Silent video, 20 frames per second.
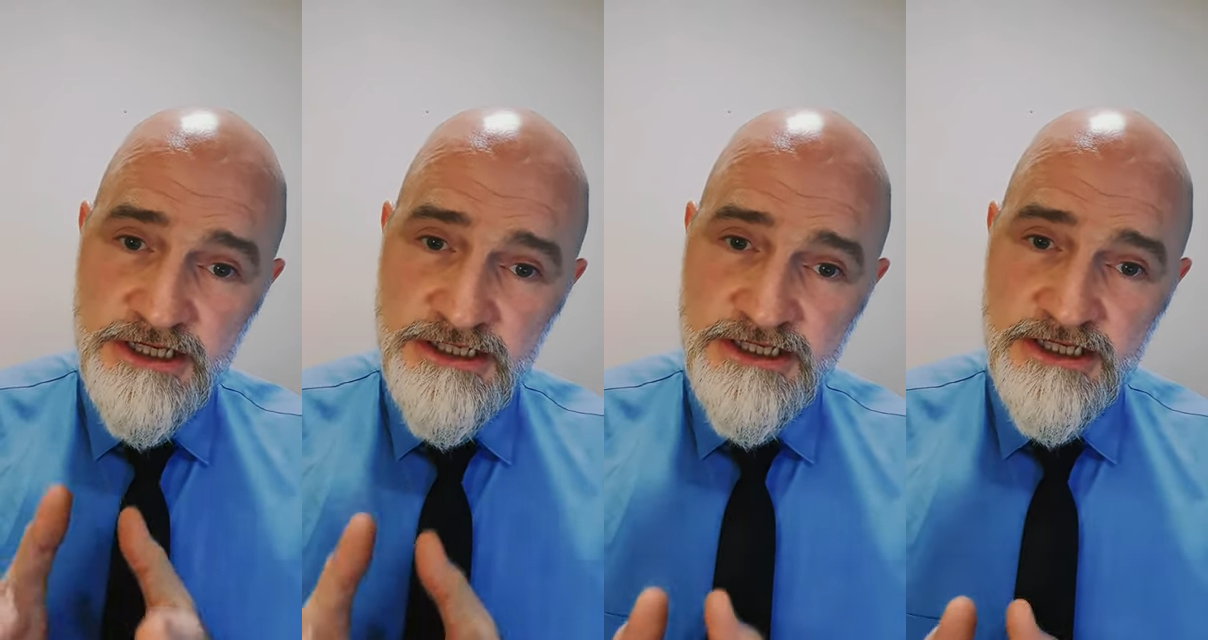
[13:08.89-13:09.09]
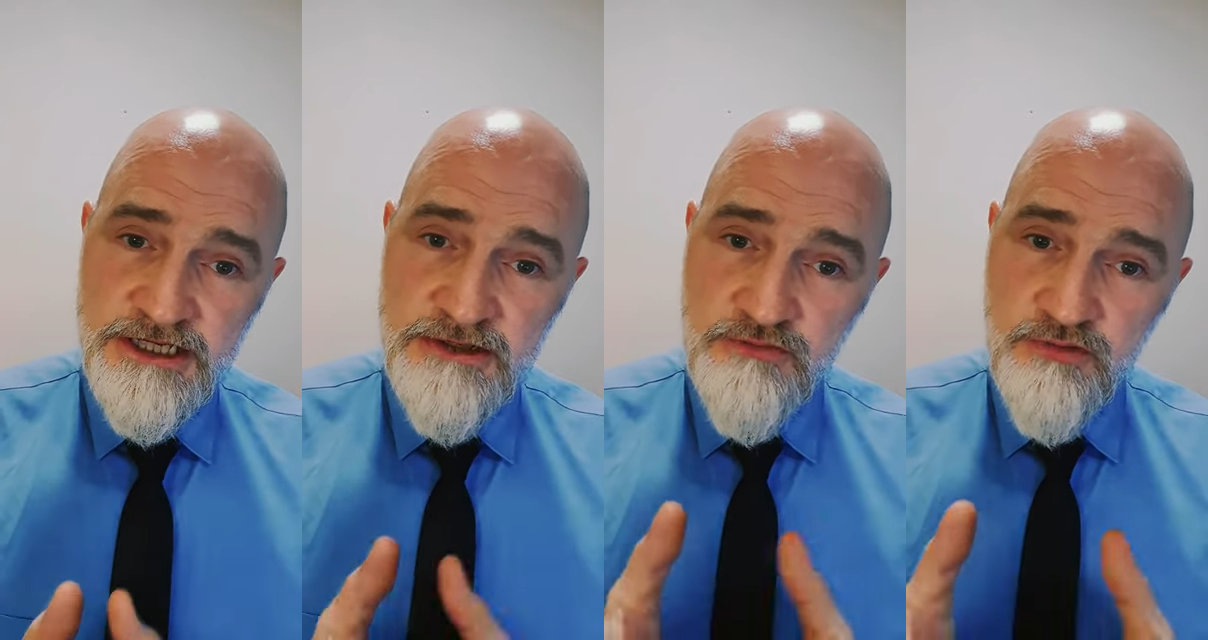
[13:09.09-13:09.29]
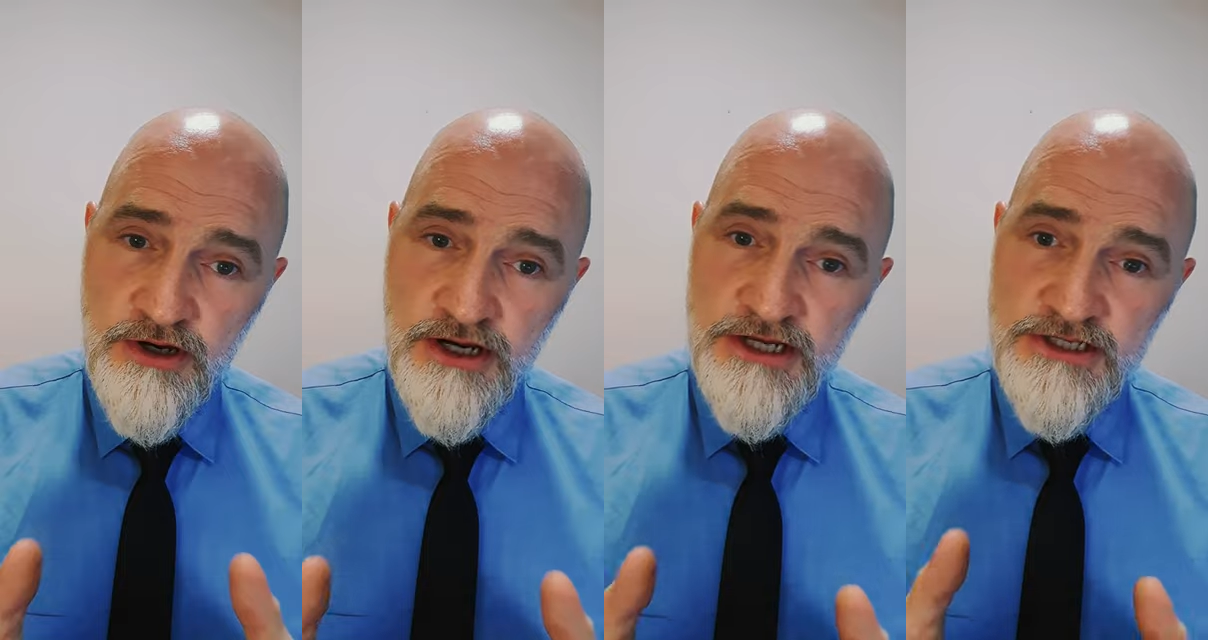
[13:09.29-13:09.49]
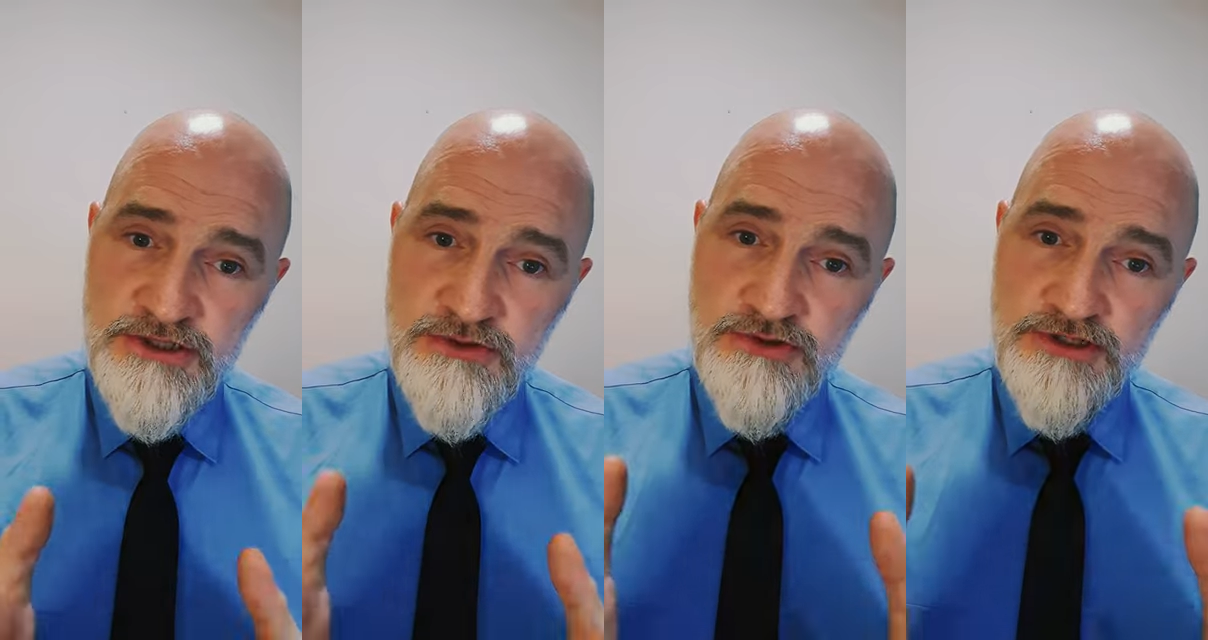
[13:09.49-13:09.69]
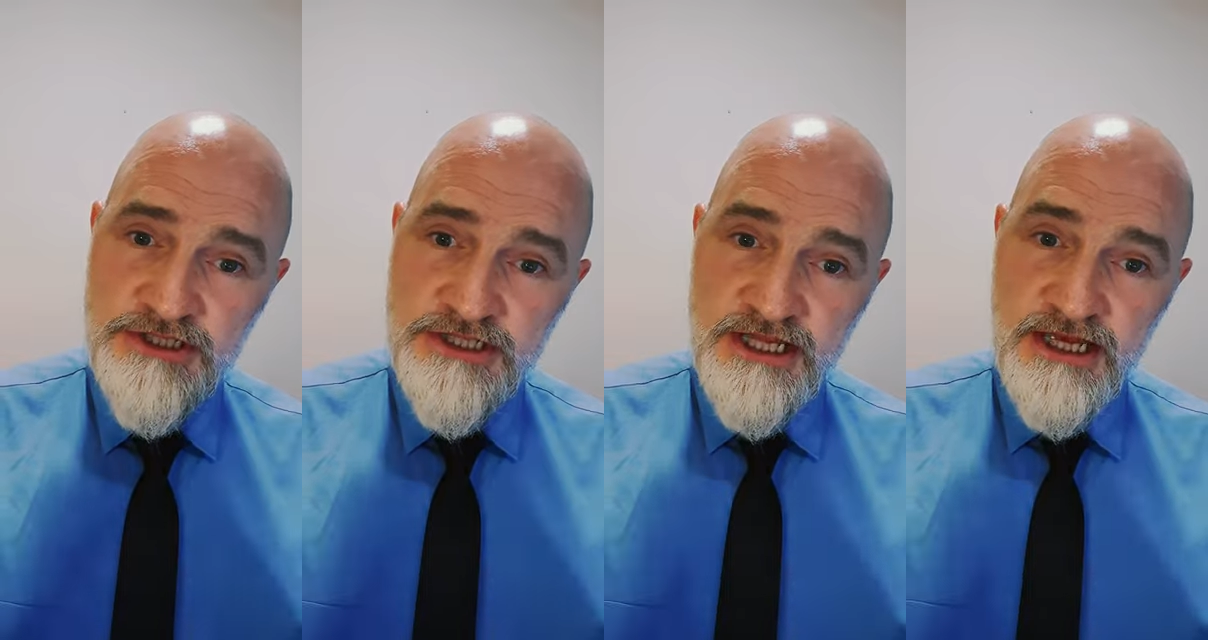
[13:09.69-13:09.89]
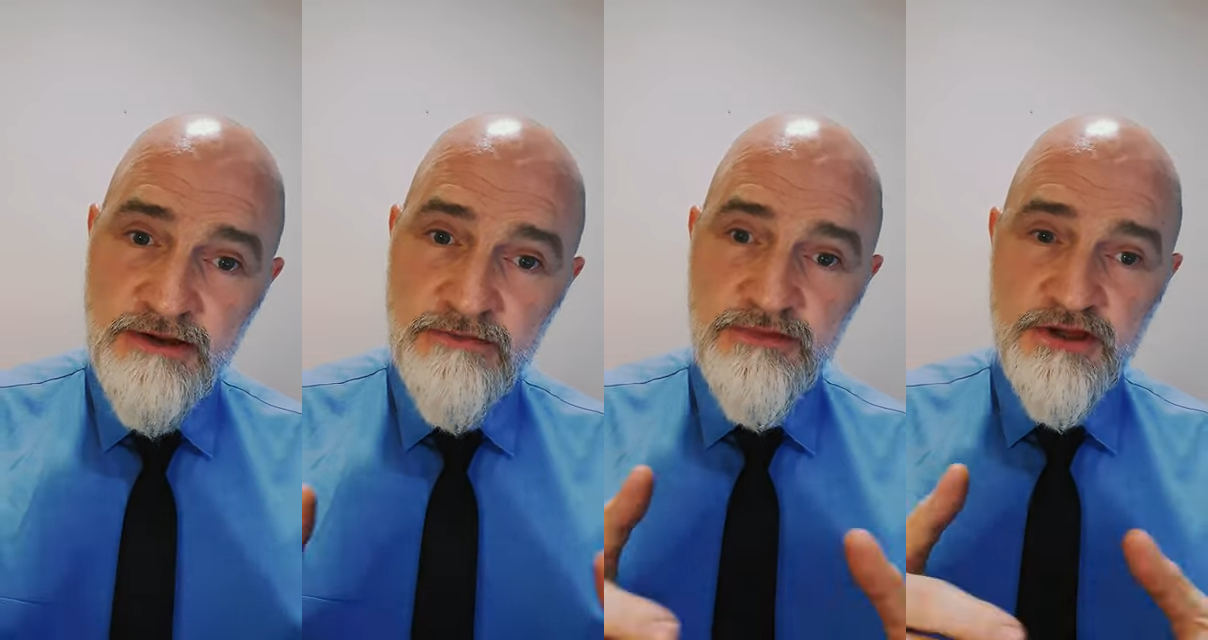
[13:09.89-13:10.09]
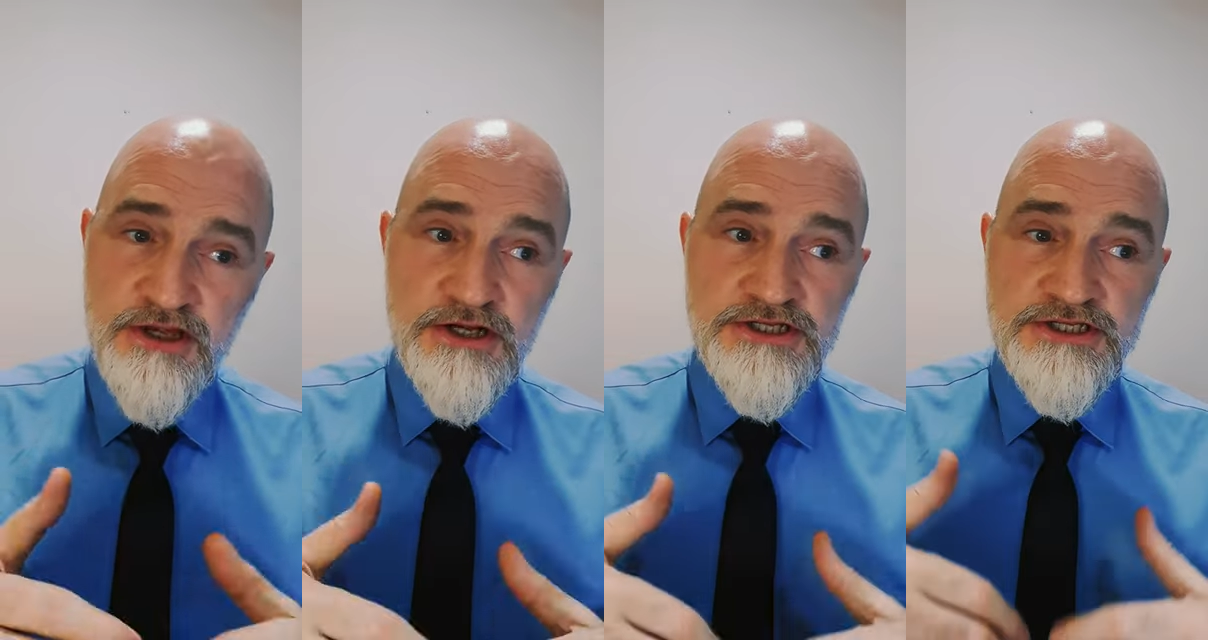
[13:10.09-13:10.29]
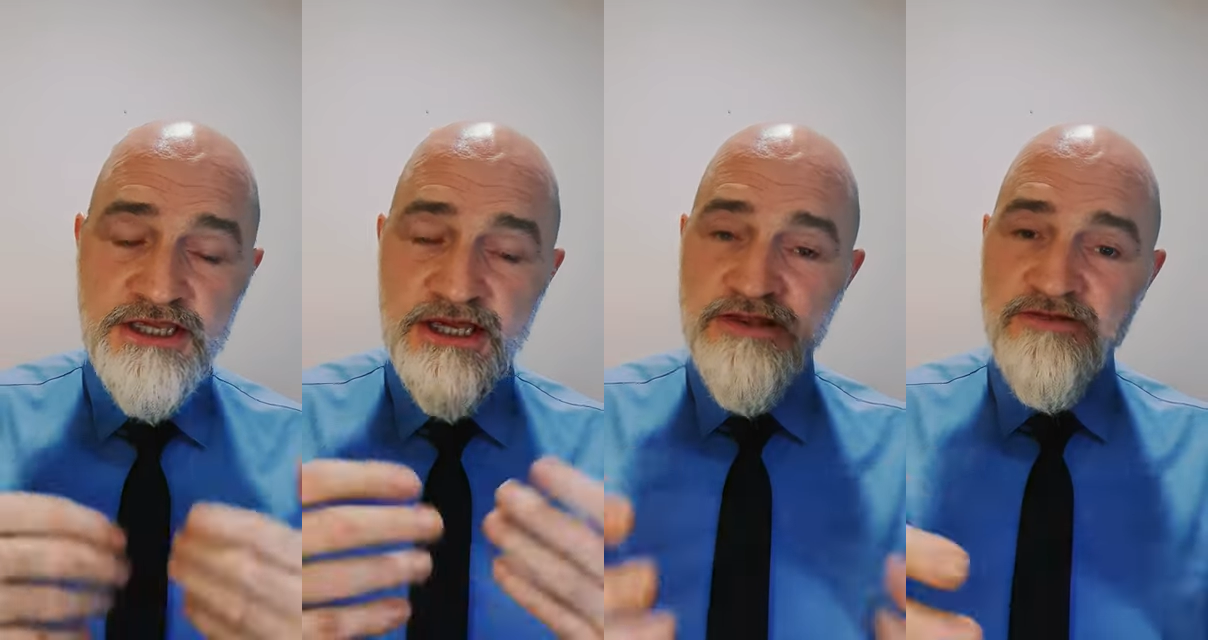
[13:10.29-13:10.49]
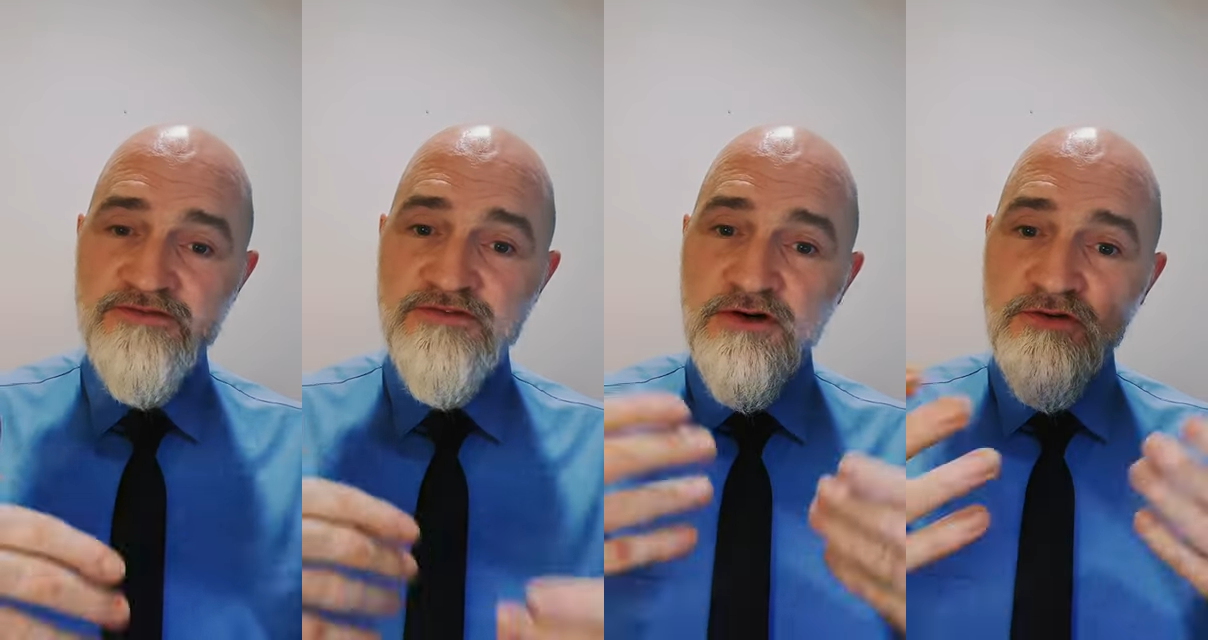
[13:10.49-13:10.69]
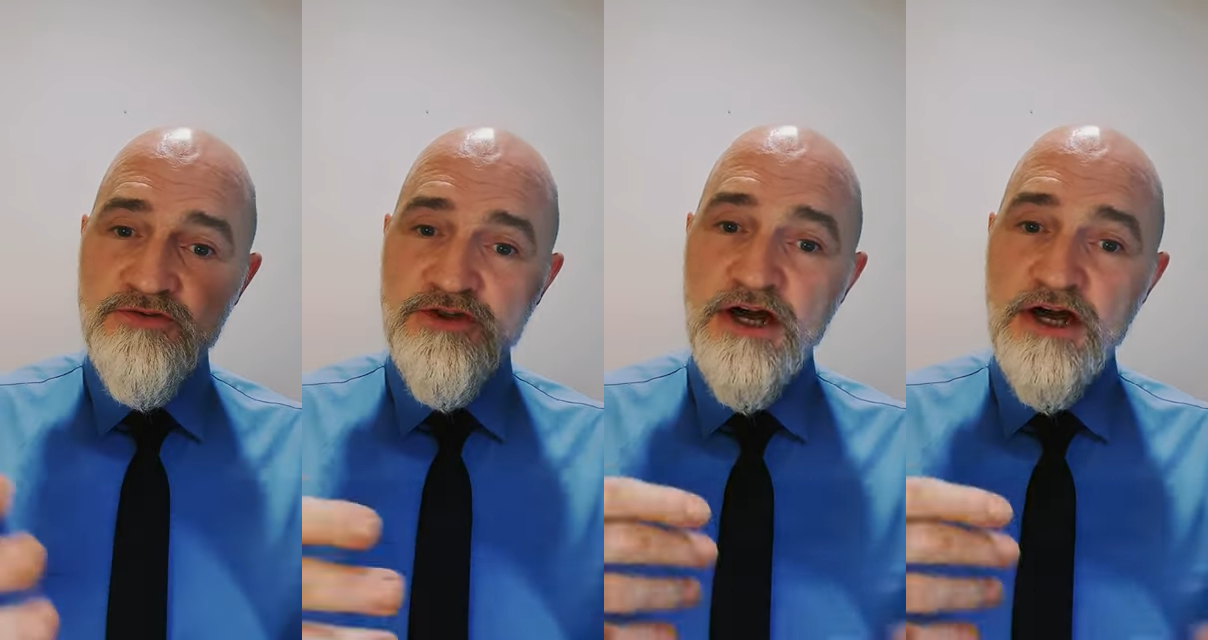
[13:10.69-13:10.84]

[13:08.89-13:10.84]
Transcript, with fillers: did prior to Islam because they involved